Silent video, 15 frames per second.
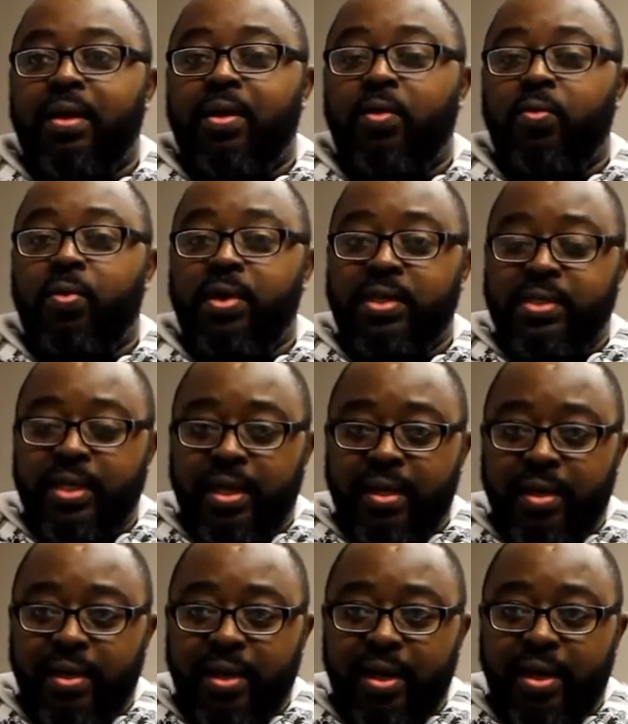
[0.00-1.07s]
Whereas
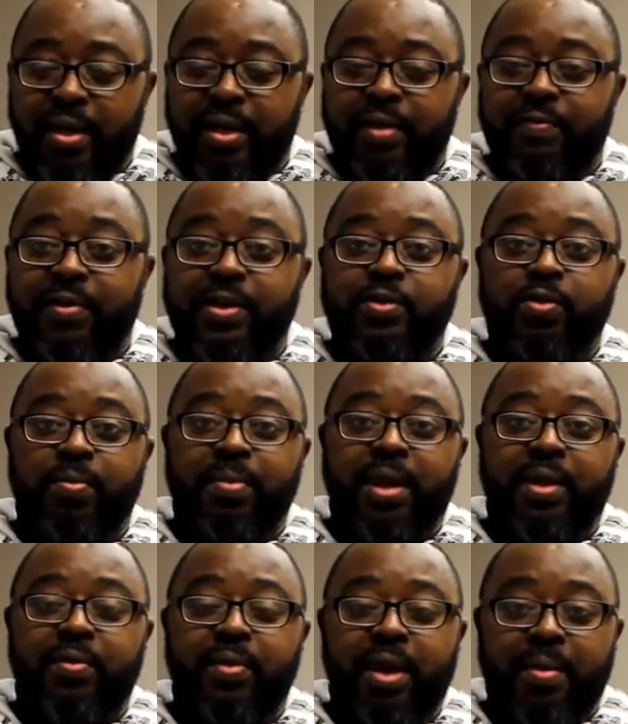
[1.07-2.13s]
if I saw my
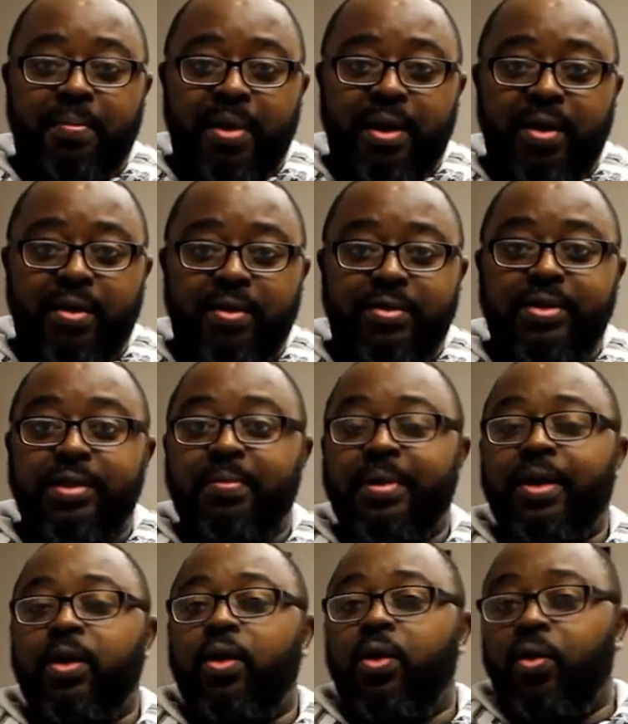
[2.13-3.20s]
grandma or
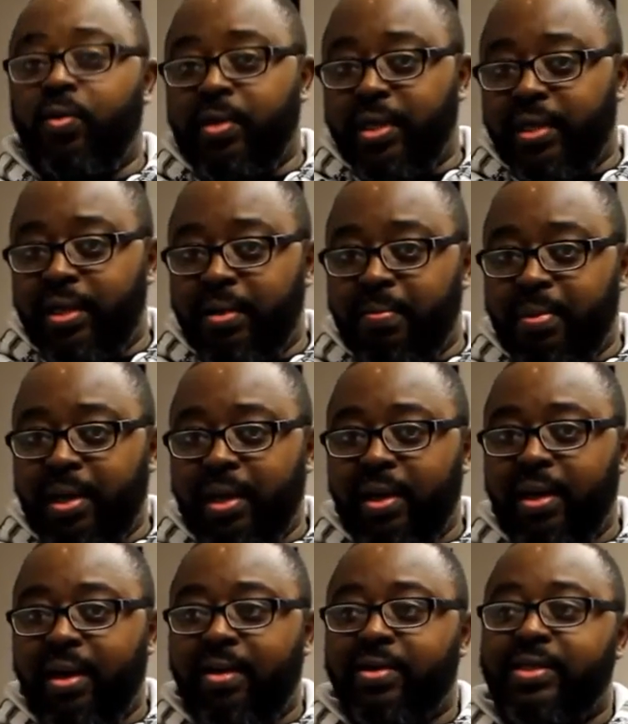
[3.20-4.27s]
somebody older than me,
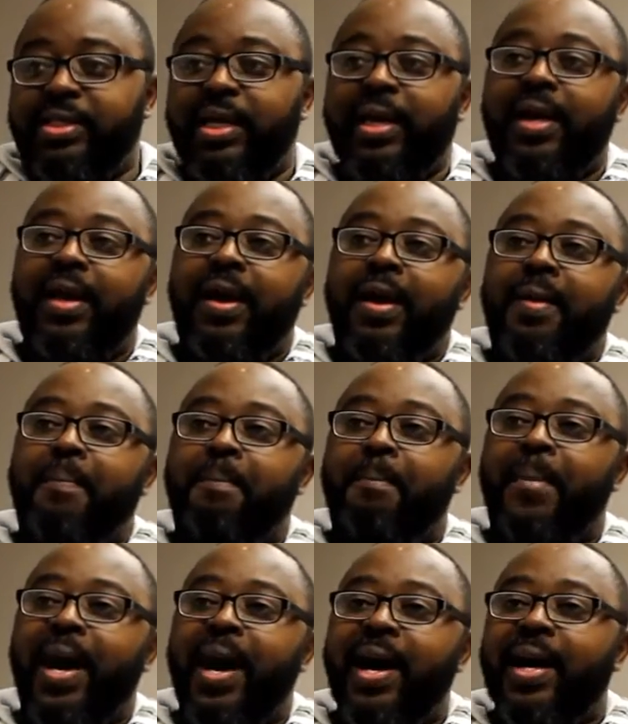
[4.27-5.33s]
I would say
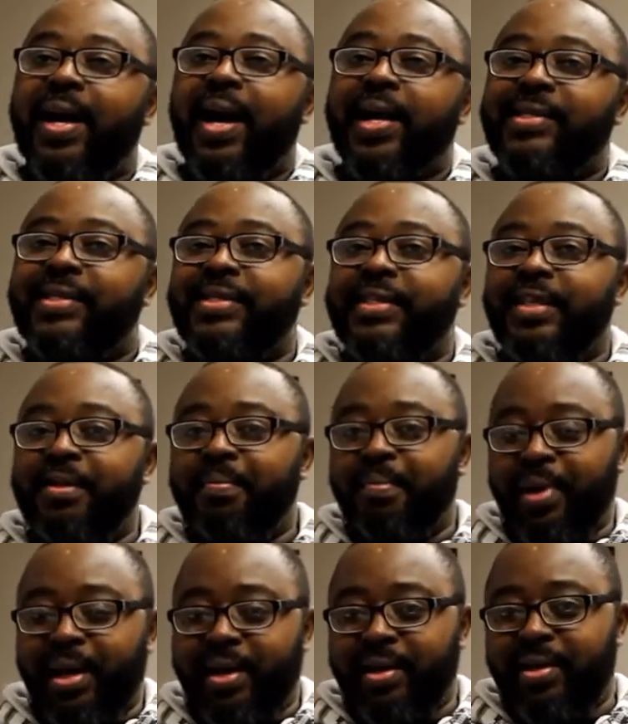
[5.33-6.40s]

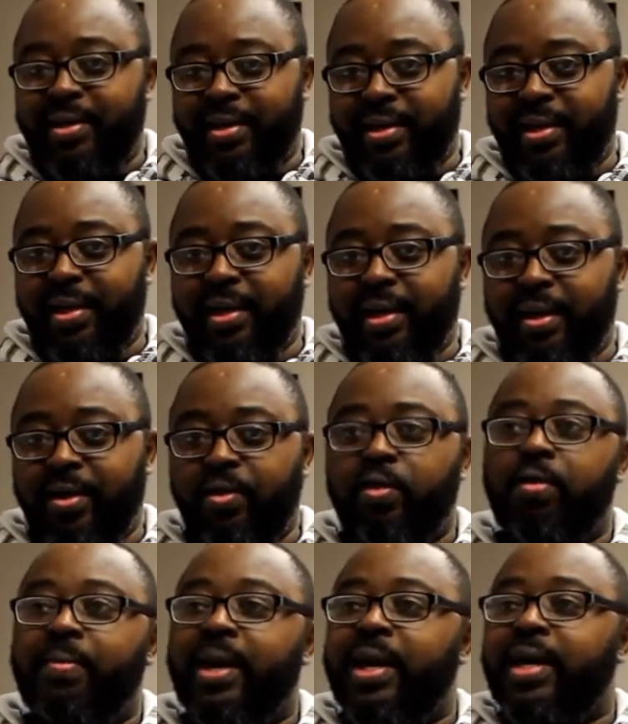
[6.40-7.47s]
Makasimba, here,
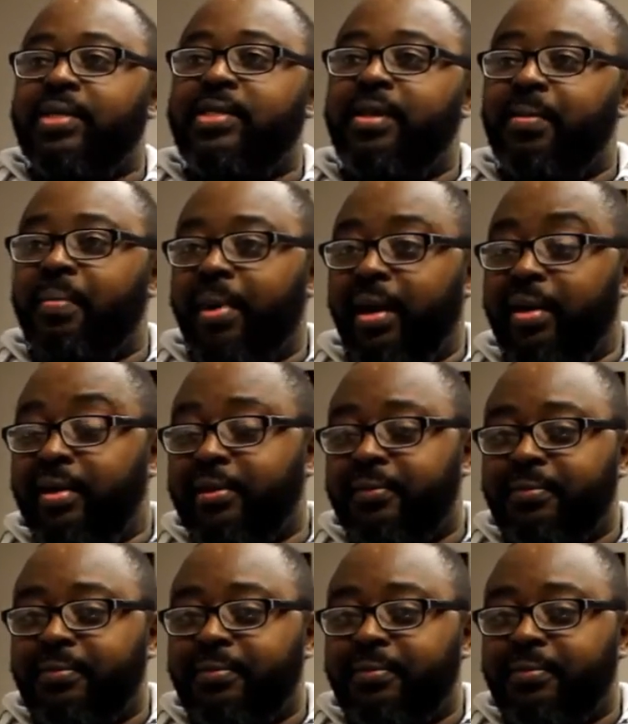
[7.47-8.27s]
or Makasimba.